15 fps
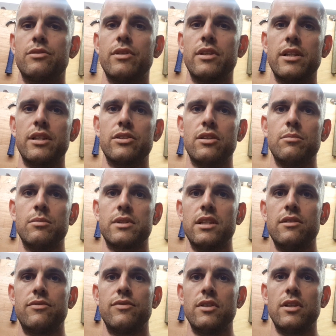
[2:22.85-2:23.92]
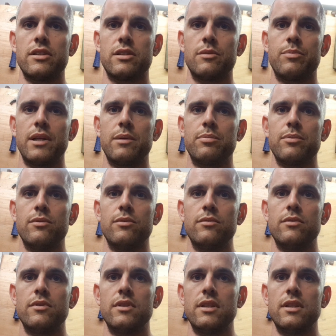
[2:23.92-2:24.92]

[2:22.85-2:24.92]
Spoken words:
Really enjoyed myself. Lots of people.